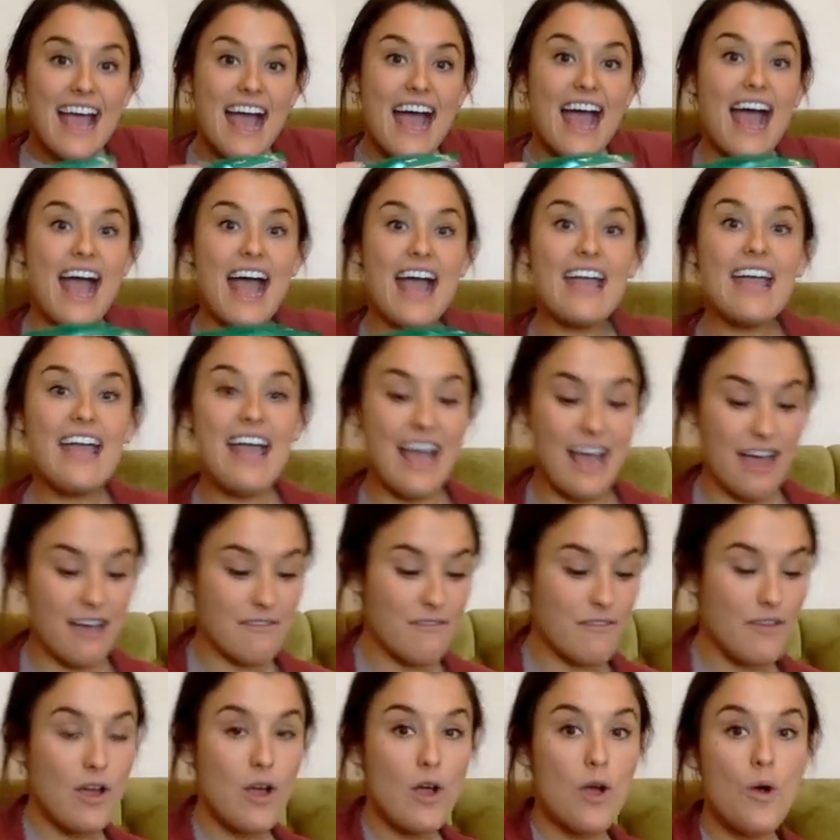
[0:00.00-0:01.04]
I
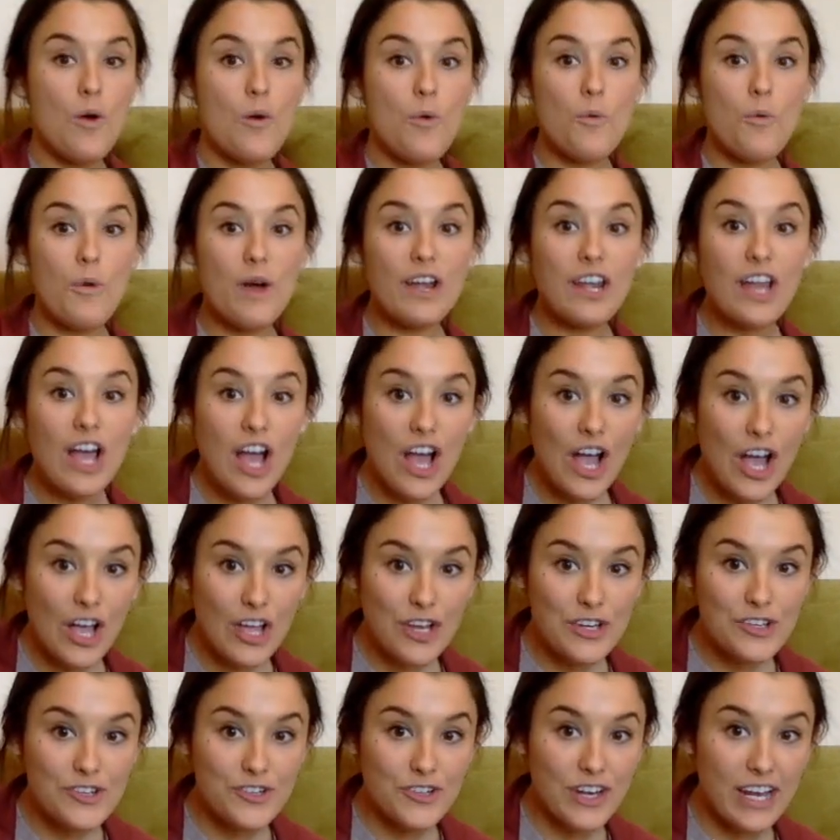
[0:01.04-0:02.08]
have
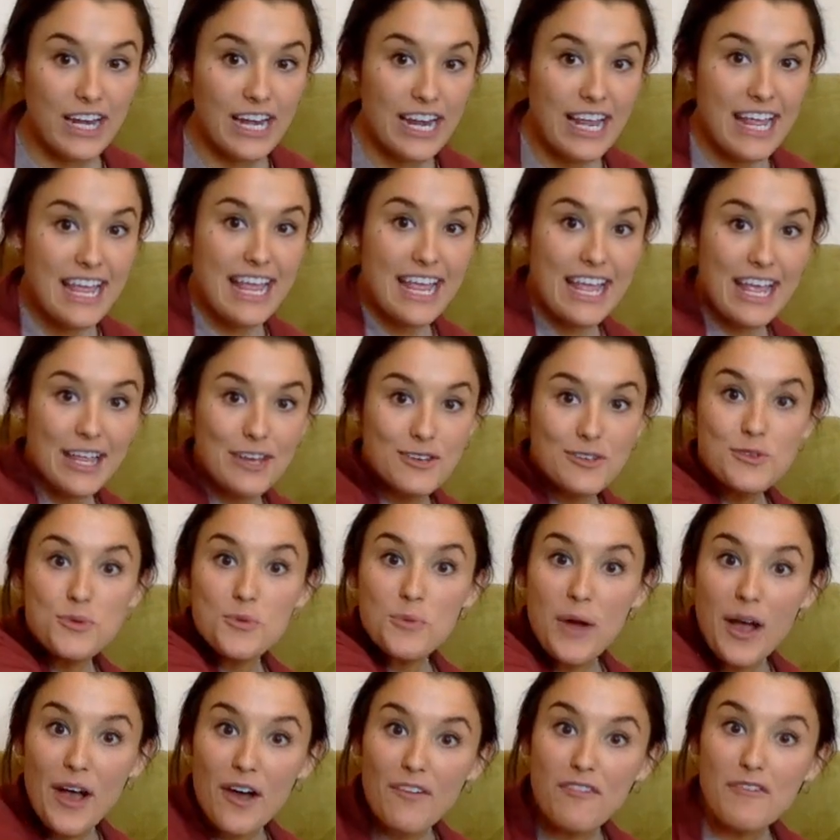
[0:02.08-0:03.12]

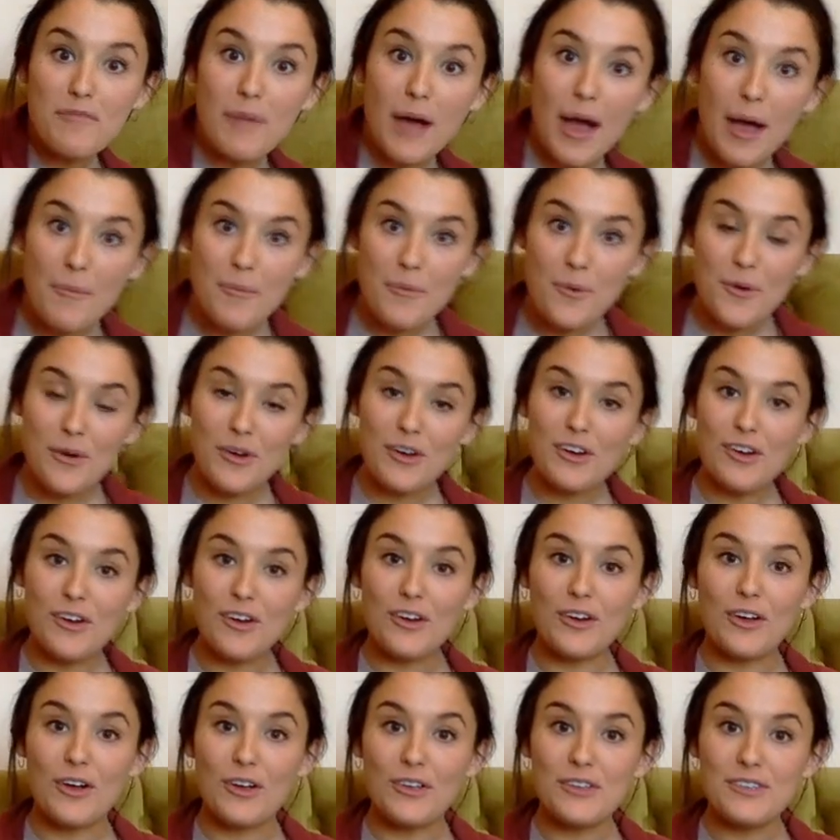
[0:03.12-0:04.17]
112 popcorn
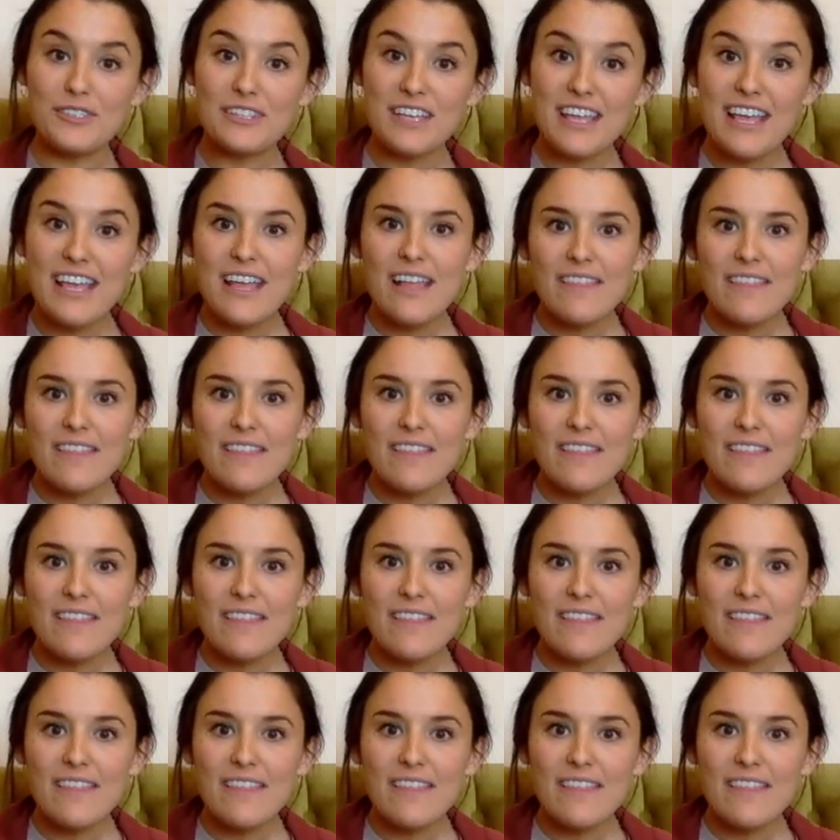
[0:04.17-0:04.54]
kernels.